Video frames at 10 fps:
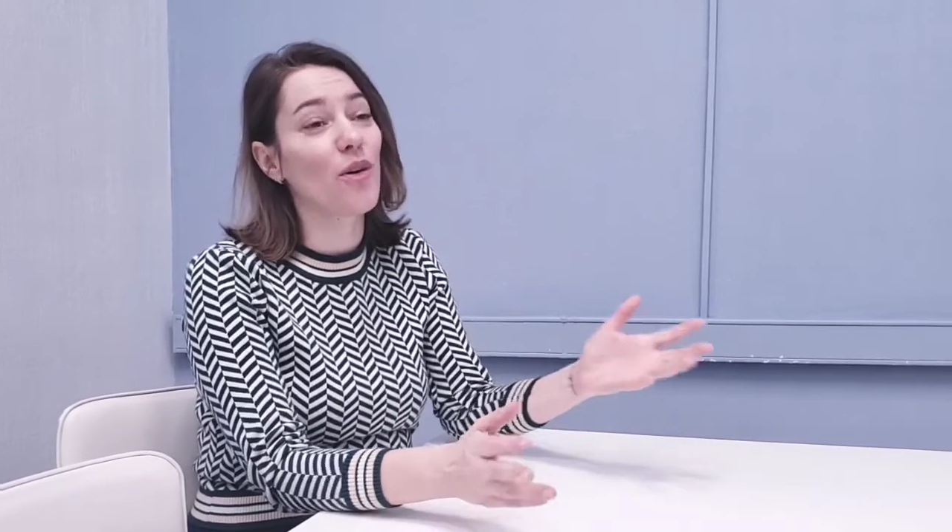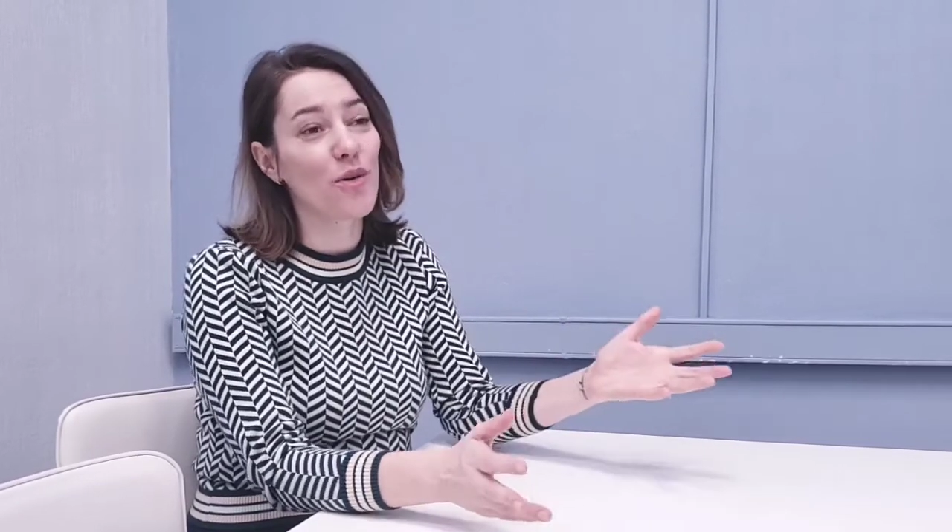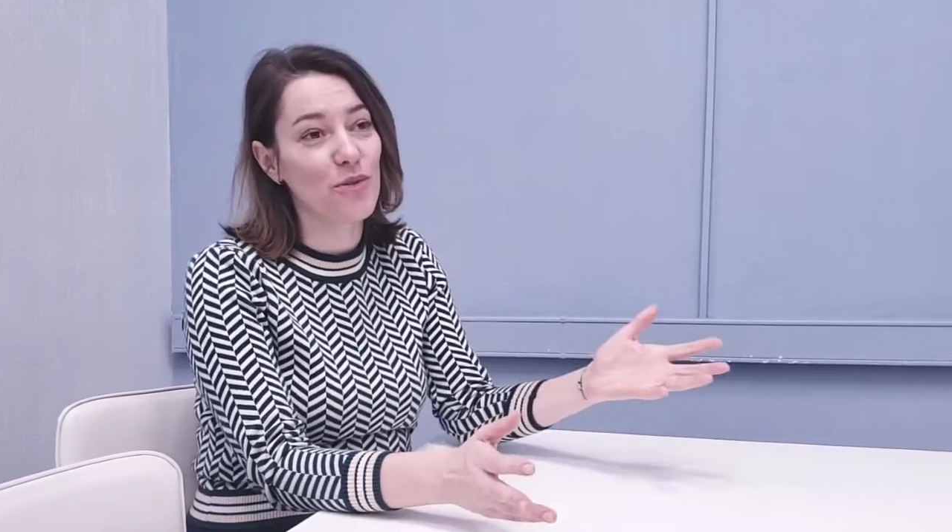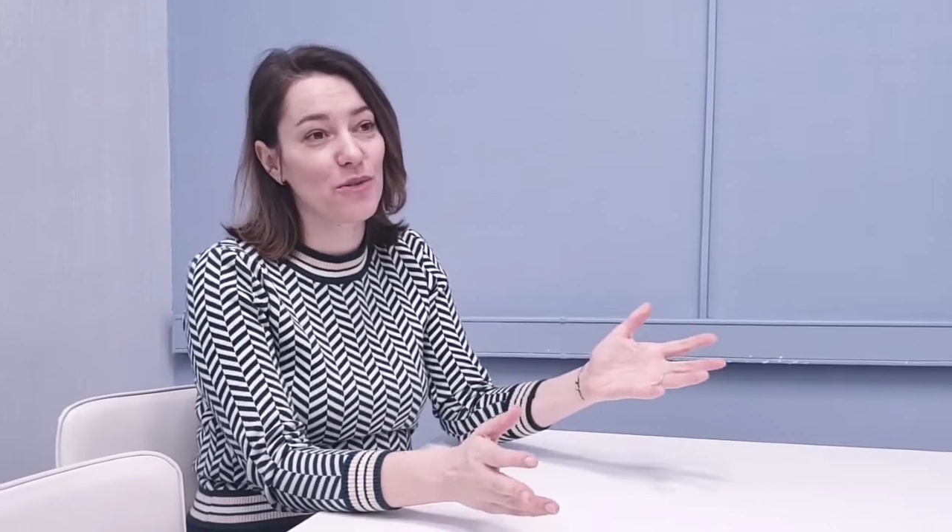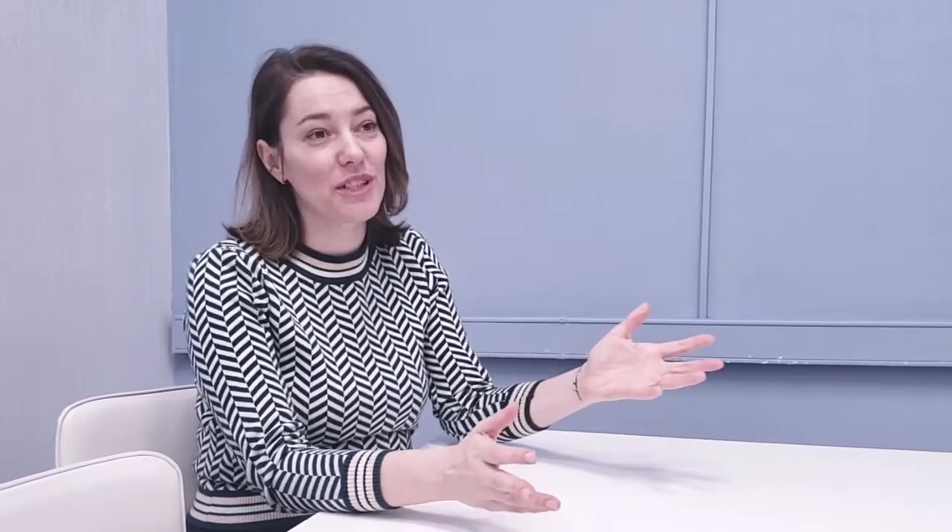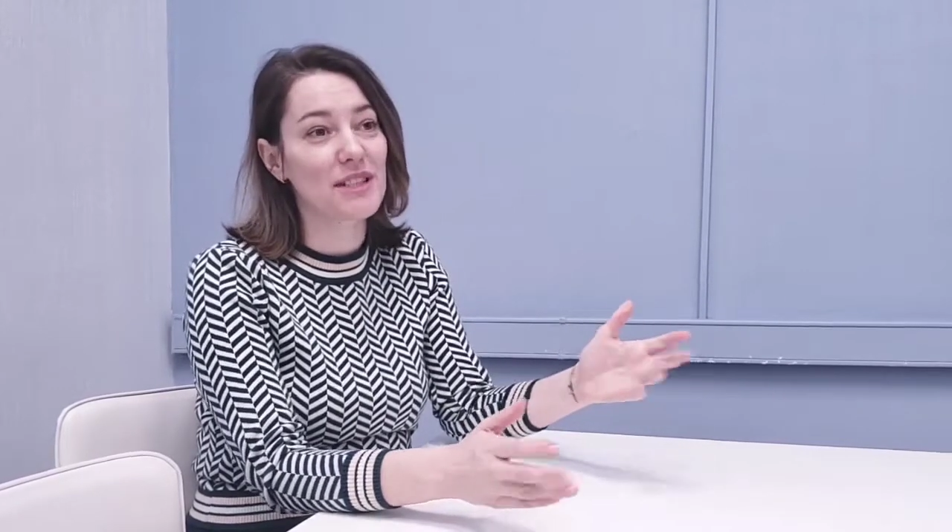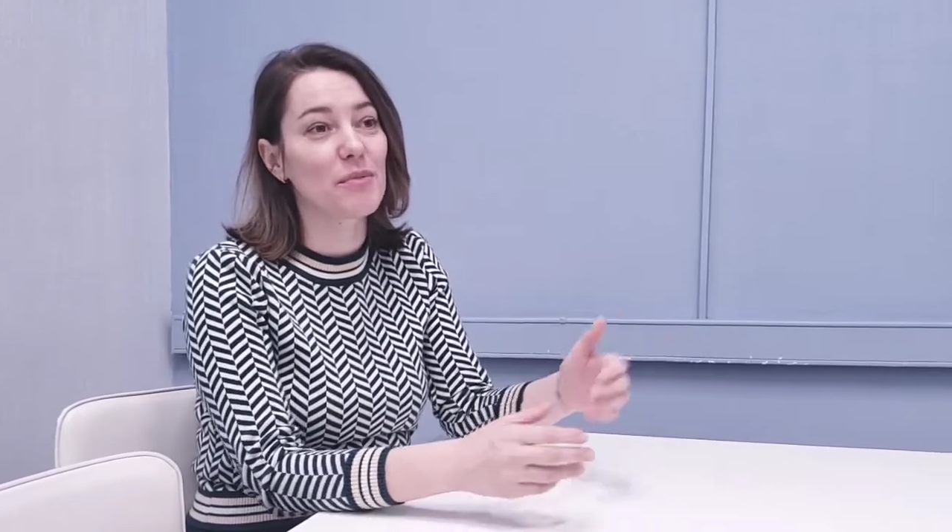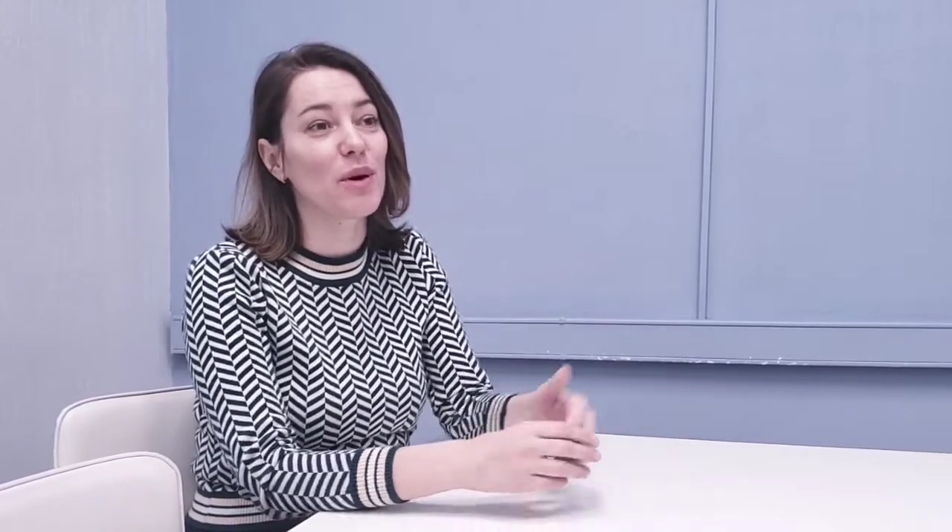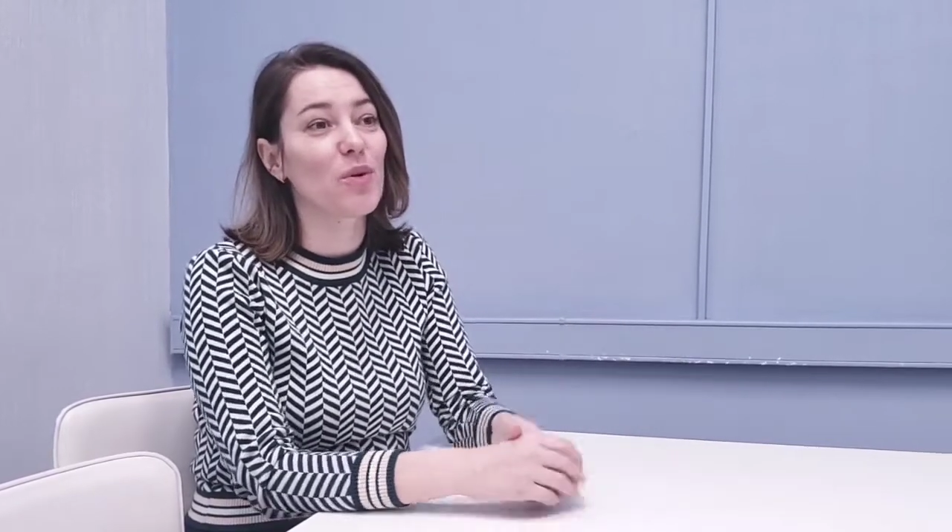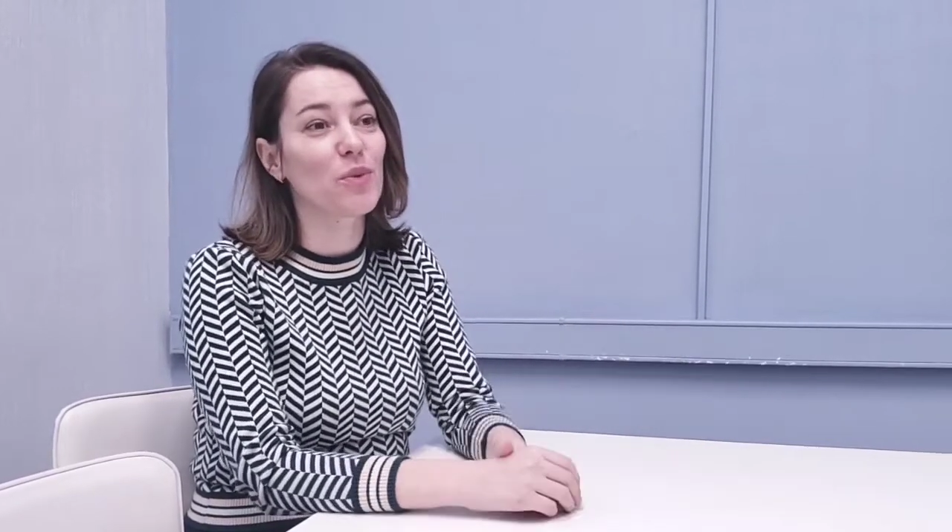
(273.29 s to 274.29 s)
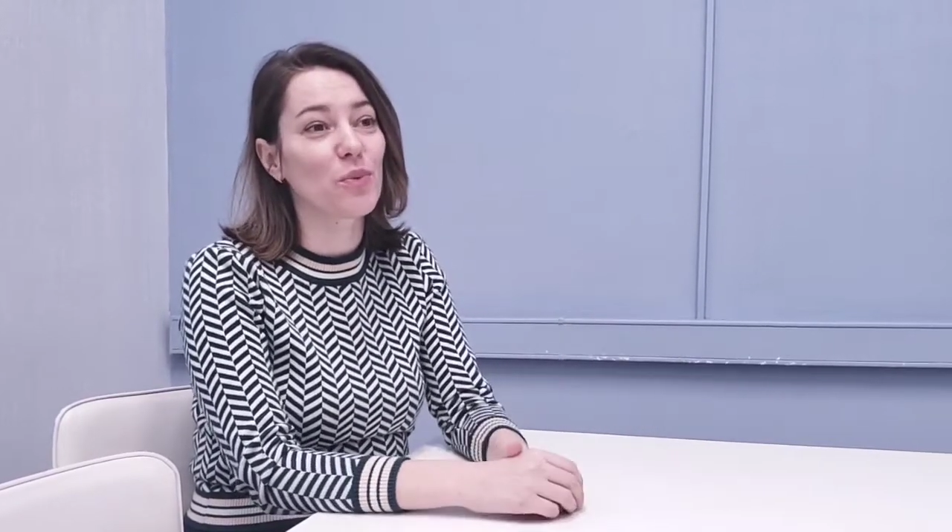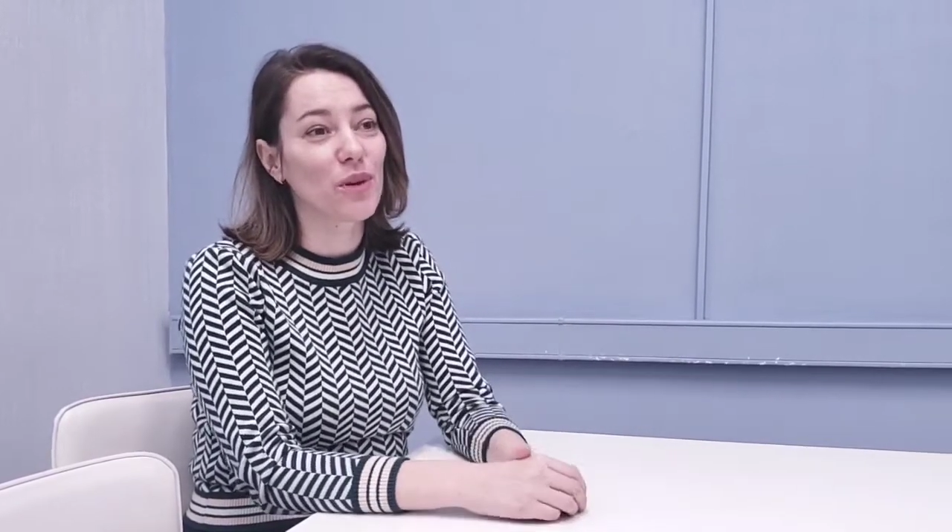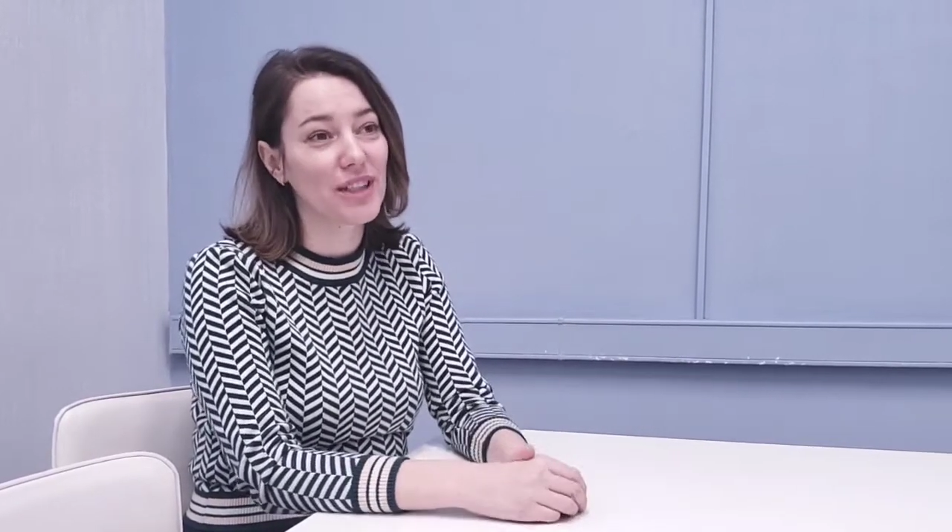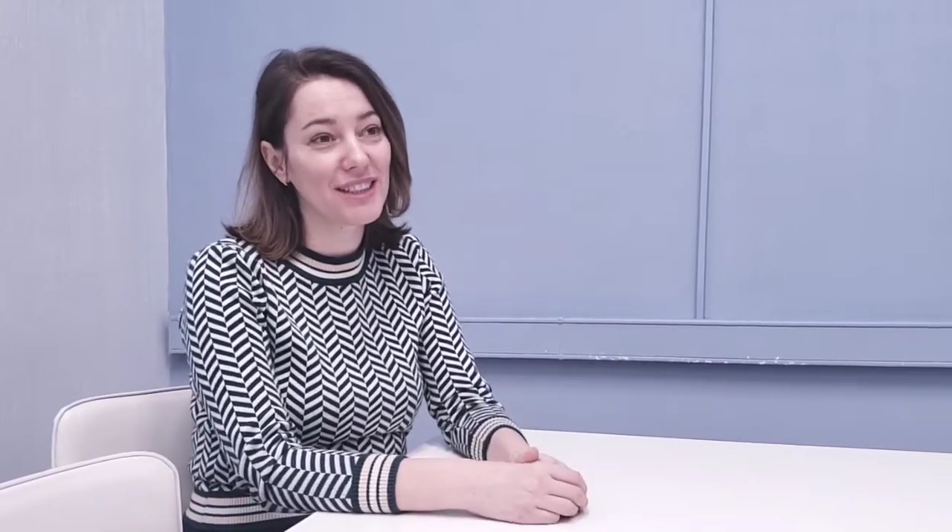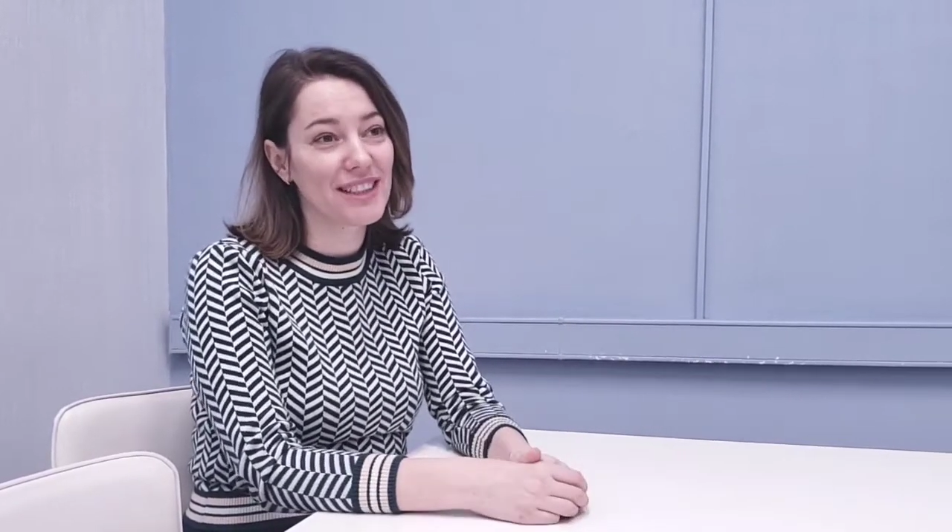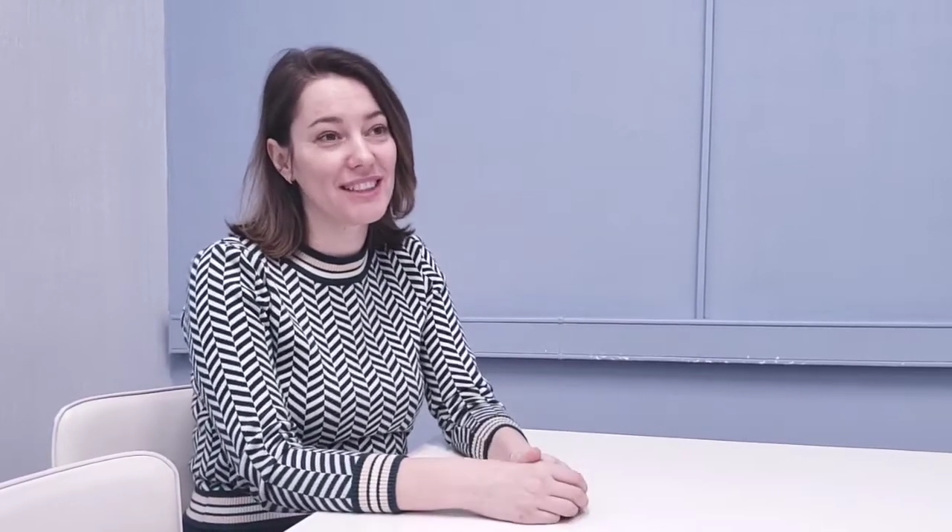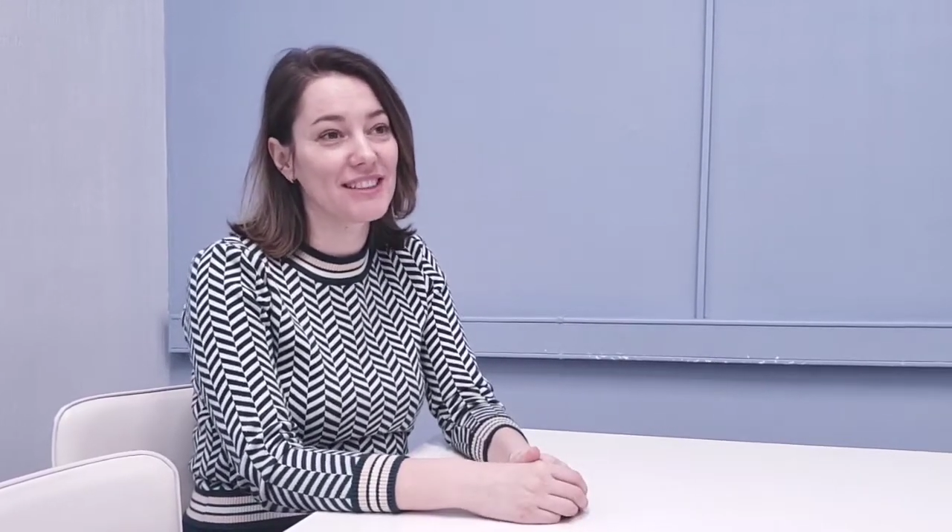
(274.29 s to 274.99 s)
of it's about work.